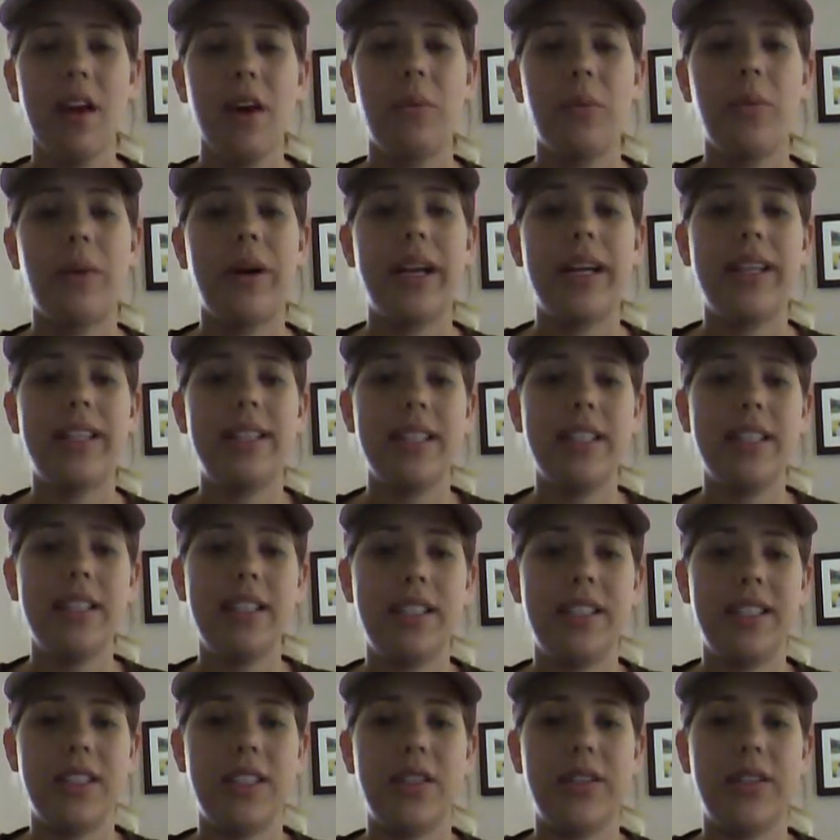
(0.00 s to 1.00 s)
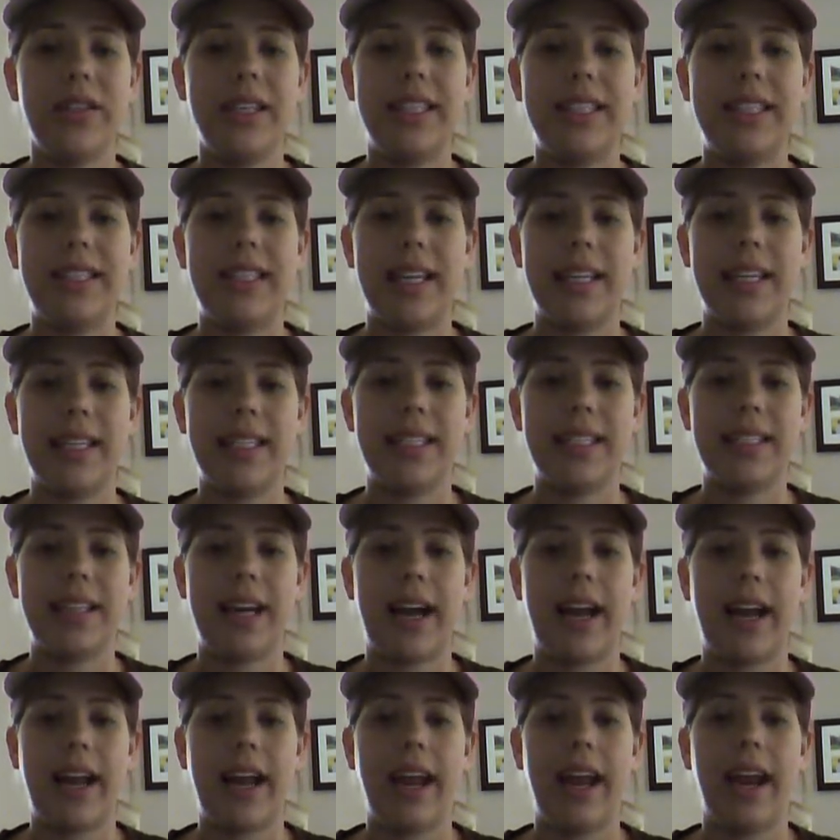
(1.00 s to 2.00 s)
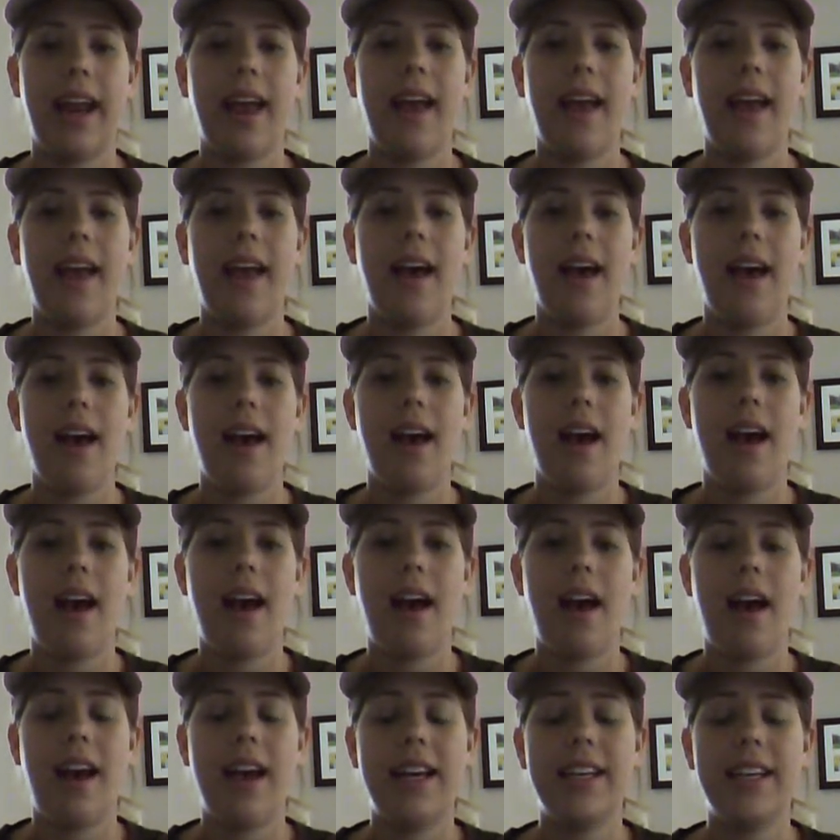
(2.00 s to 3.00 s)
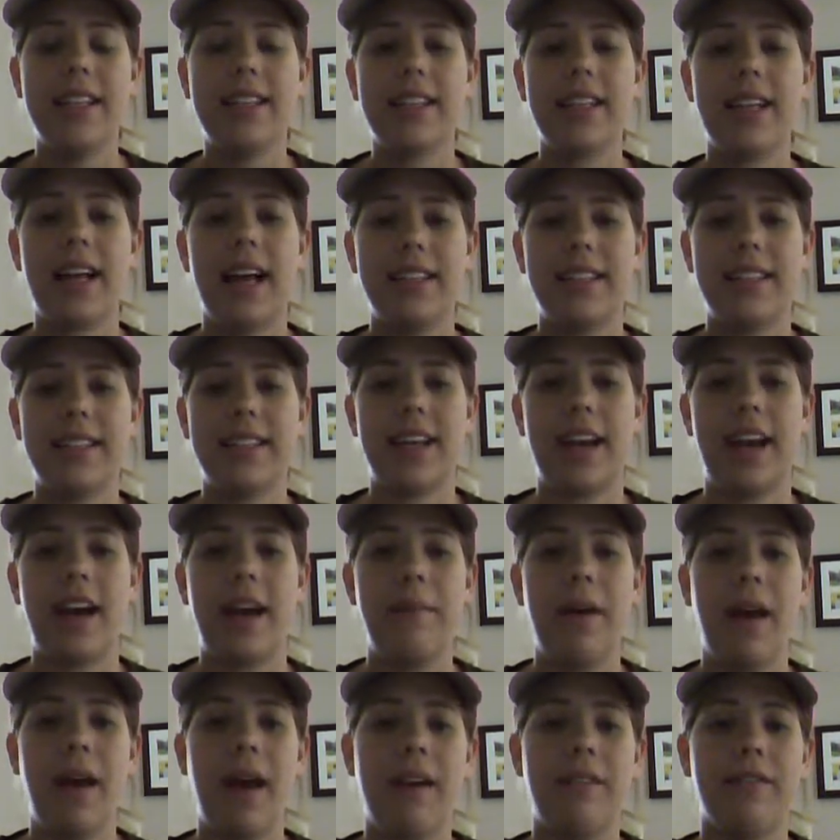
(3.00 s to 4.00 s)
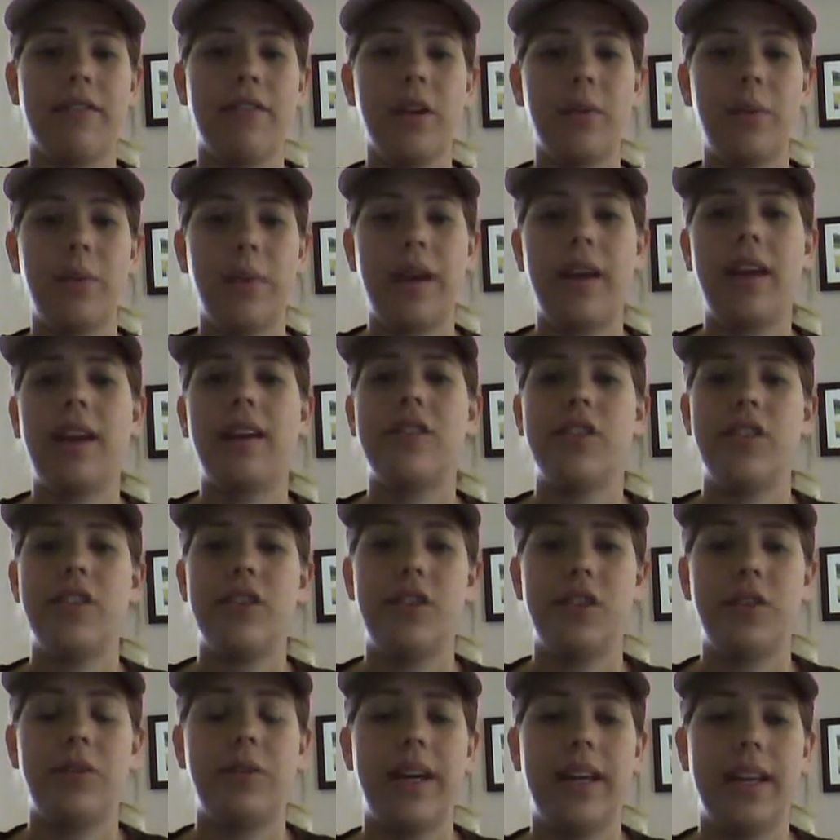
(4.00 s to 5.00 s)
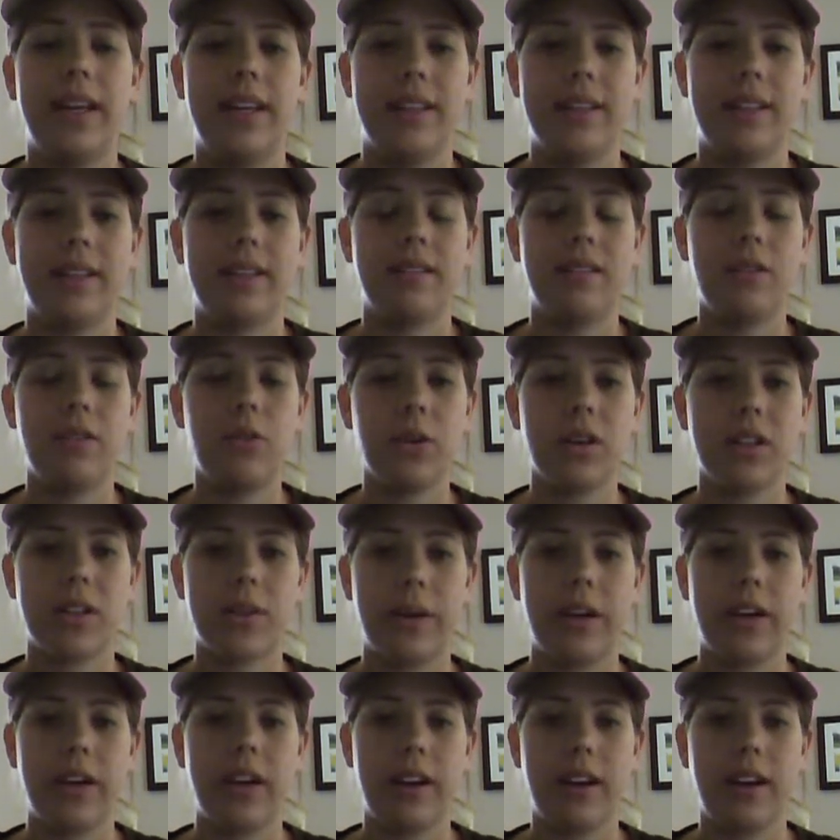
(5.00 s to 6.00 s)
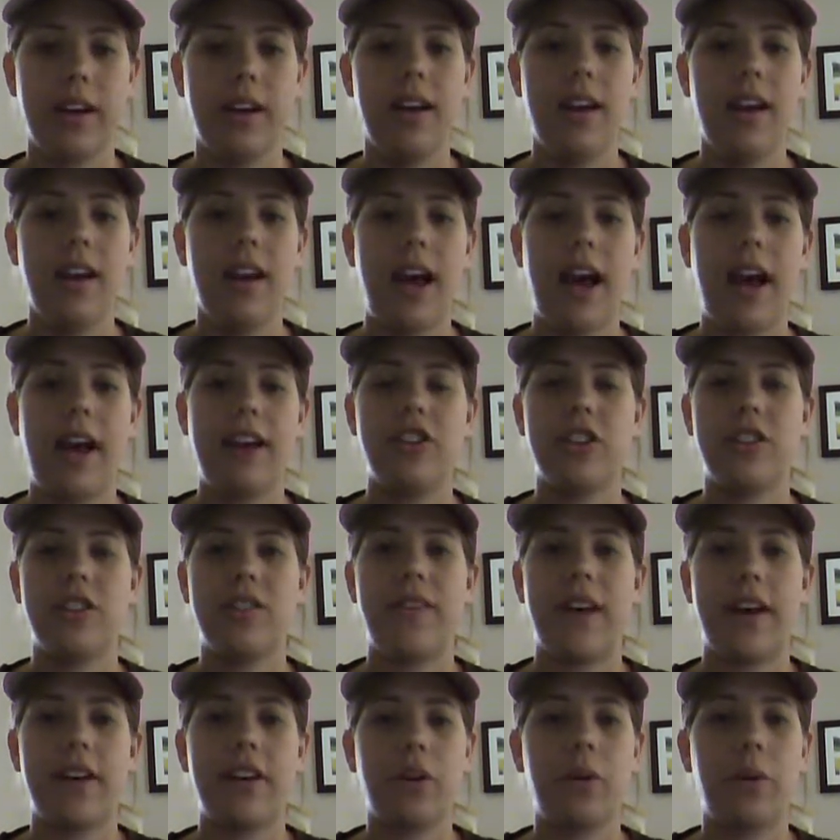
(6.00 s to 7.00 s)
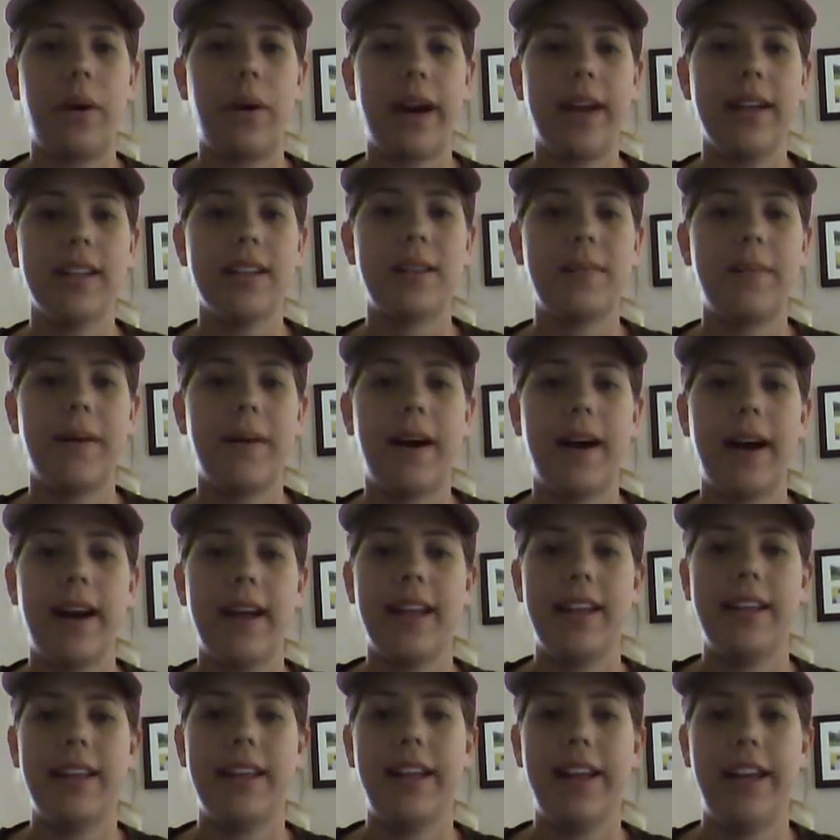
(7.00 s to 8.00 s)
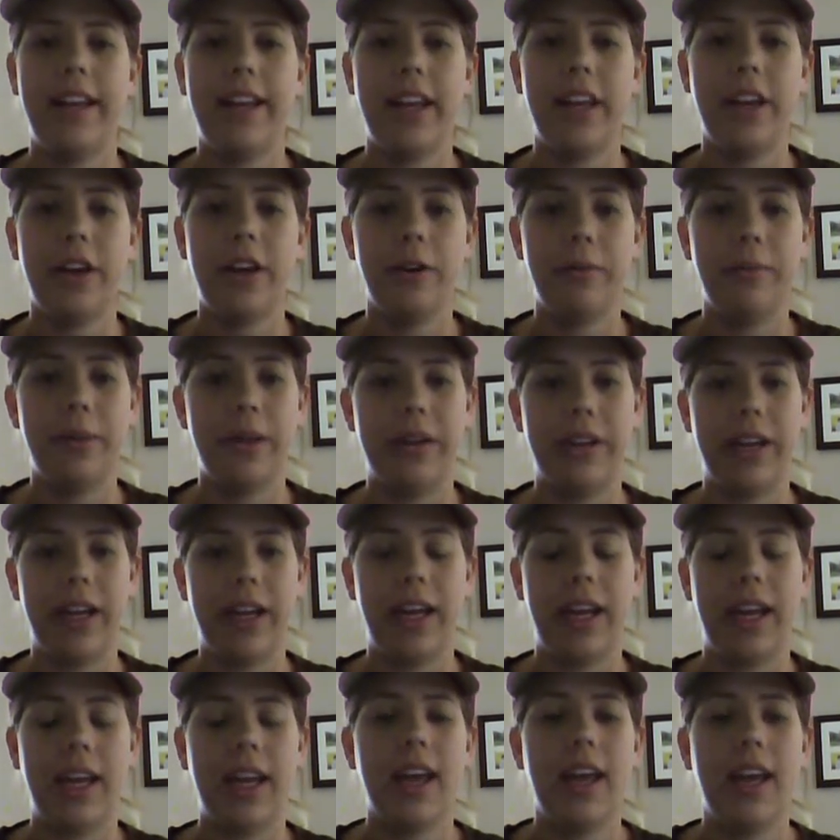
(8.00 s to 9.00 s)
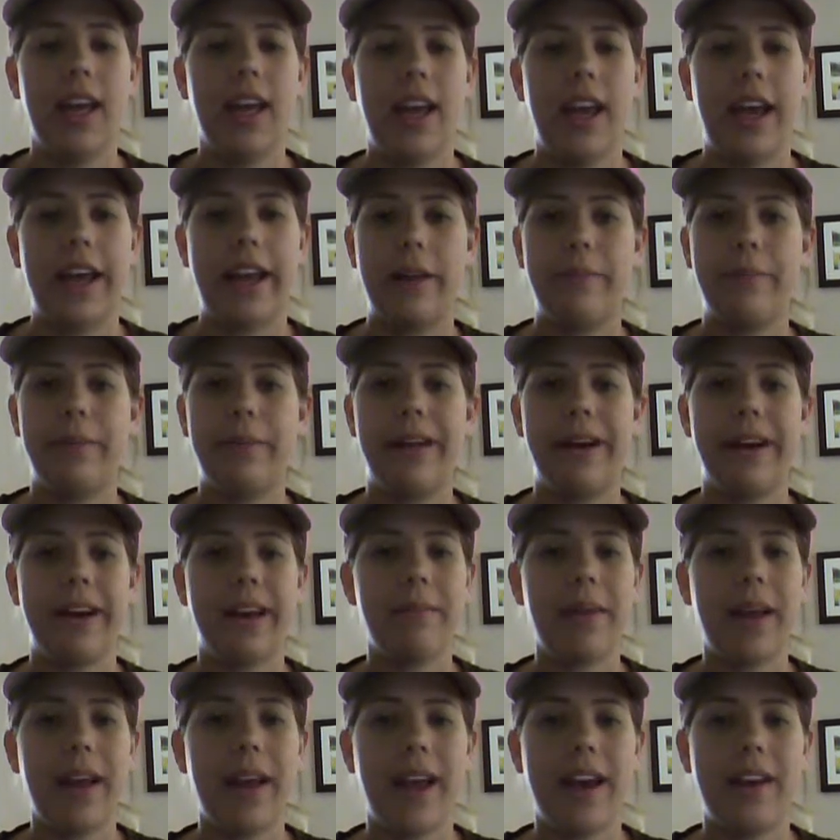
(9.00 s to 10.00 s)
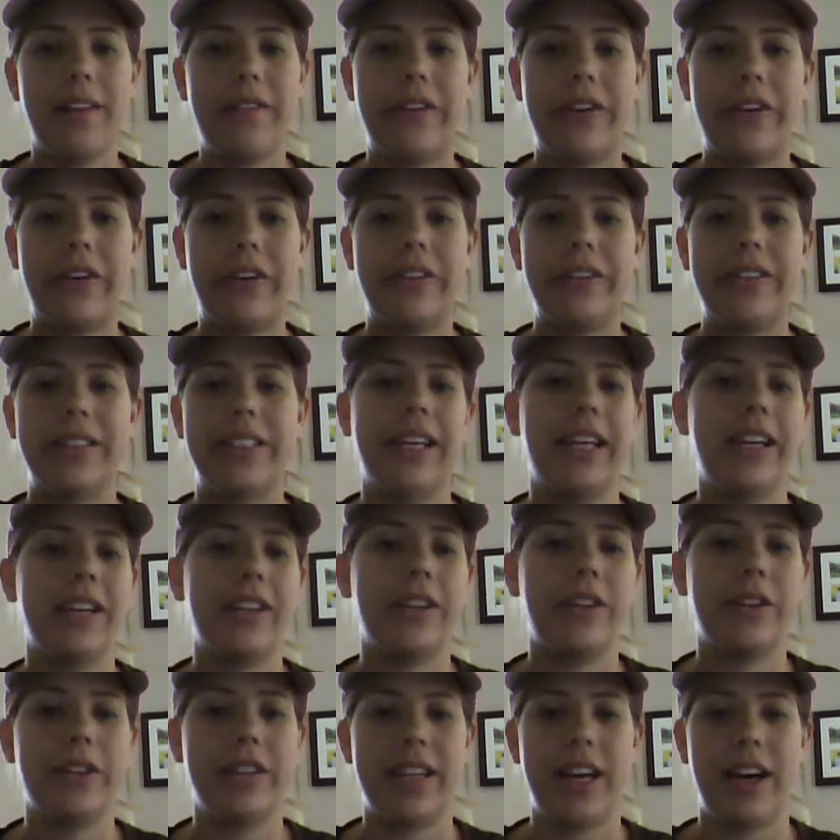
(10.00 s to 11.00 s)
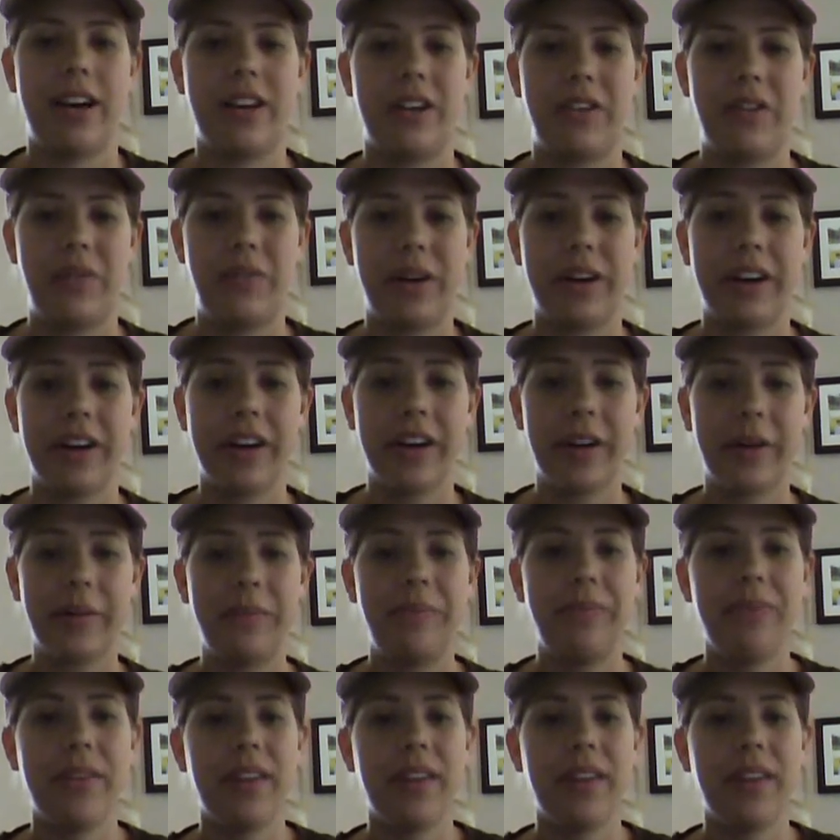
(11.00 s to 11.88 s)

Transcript: What I did do is set aside his class time every week to do his coursework. I just found a quiet spot in the EDU building, and I'd plug in my headphones and I'd go to town on work.